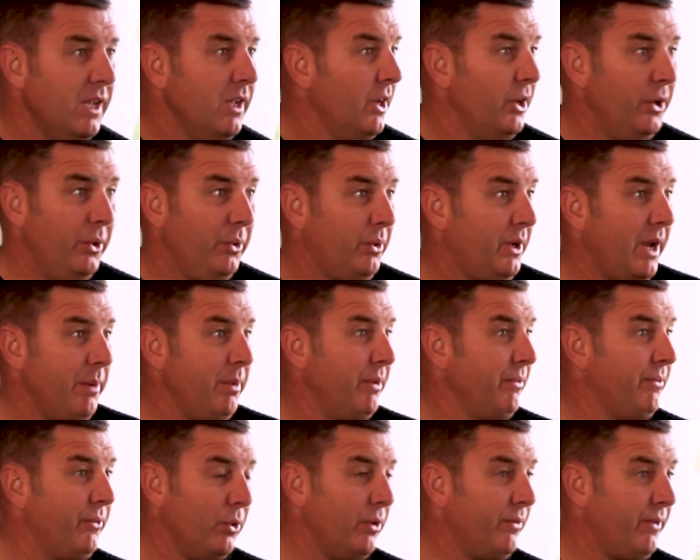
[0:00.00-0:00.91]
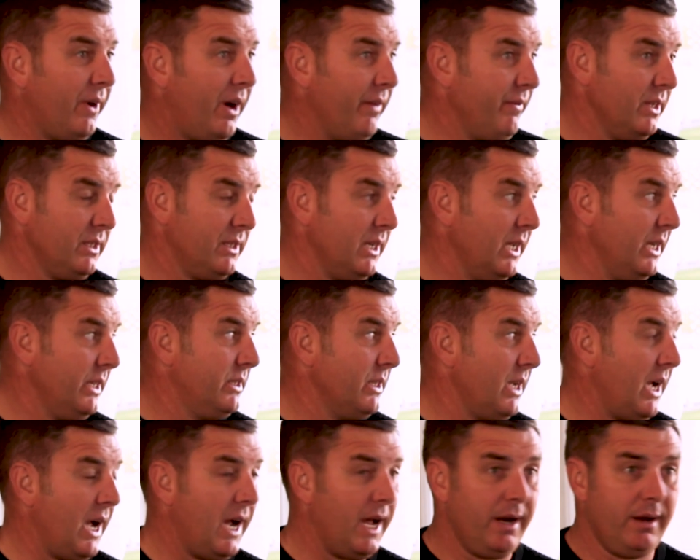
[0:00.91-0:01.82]
Who came in 4 or 5 years
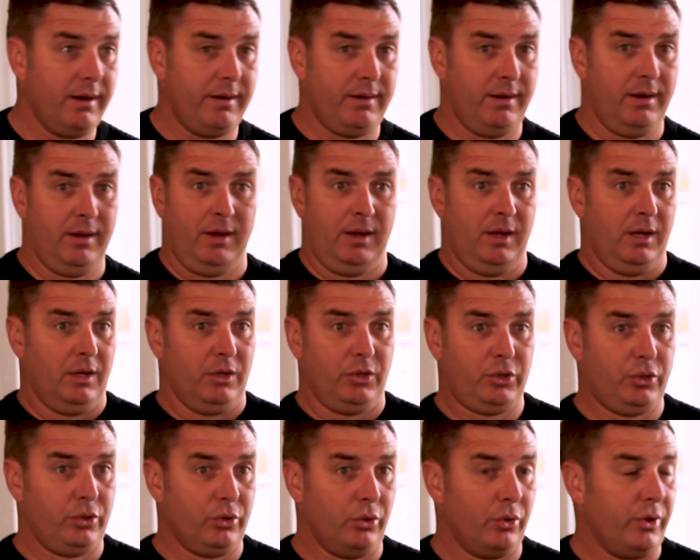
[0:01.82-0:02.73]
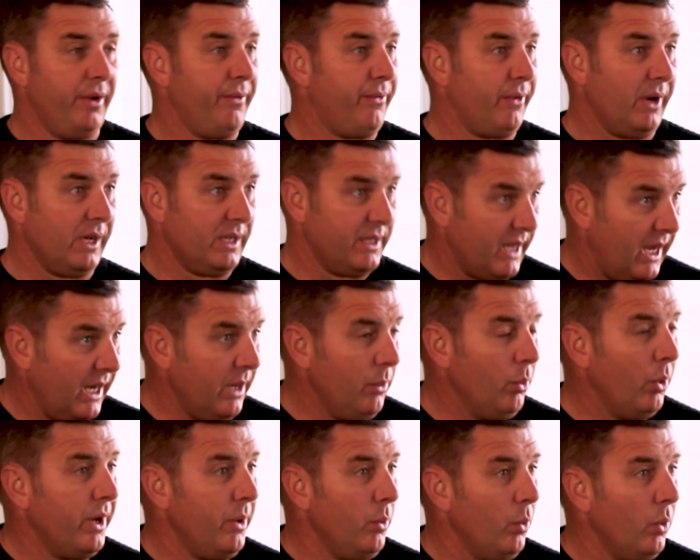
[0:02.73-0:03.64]
later and saw it for exactly
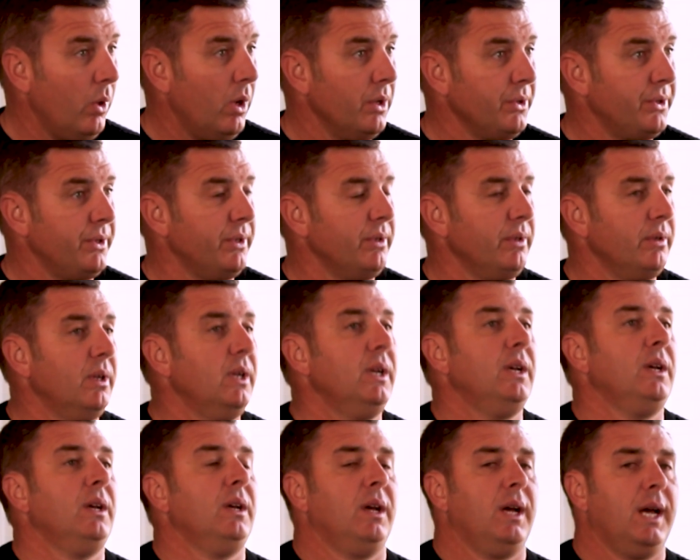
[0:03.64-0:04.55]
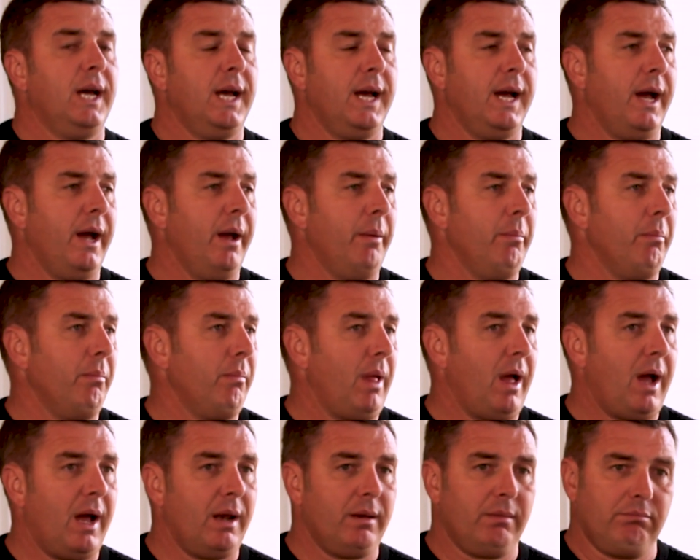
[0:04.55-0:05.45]
what it was, and
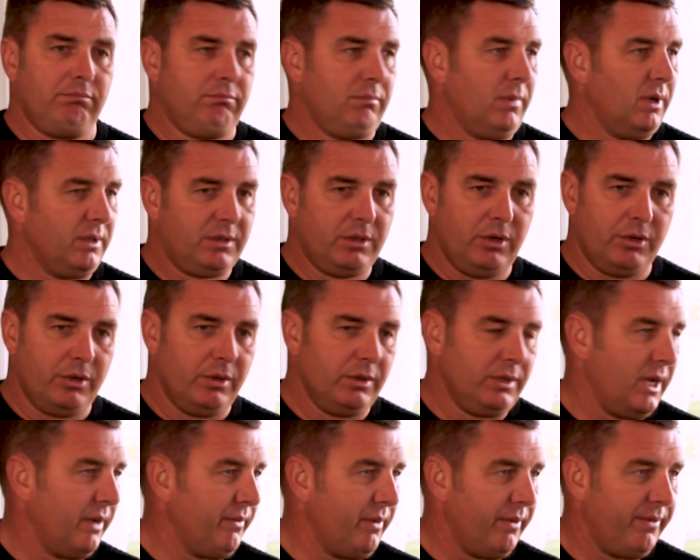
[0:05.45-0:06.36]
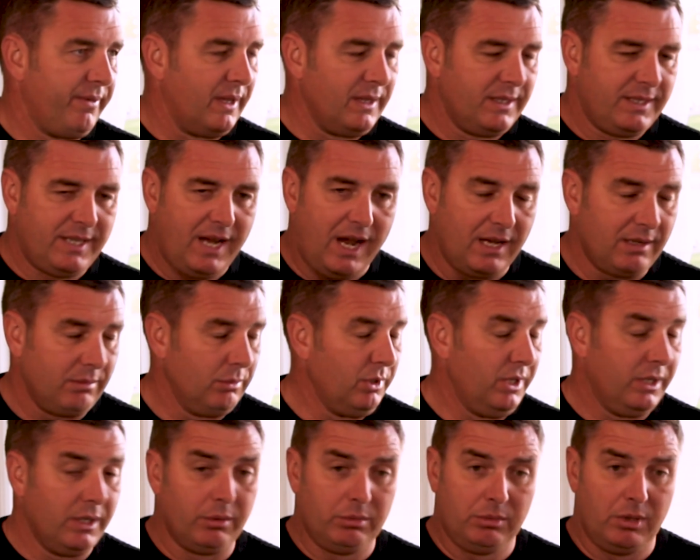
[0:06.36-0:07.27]
has gone on to have a
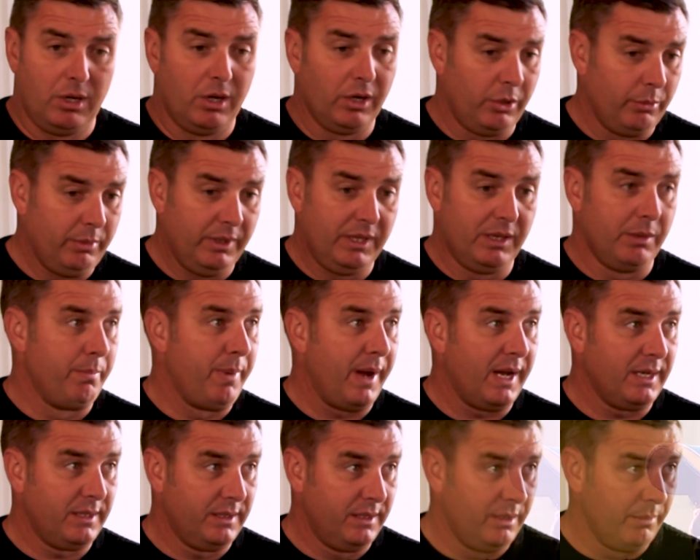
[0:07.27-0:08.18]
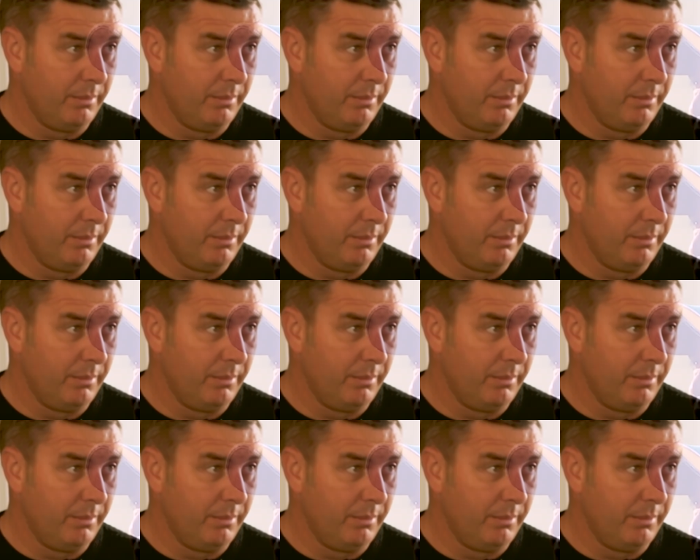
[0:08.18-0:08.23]
fantastic, arguably the best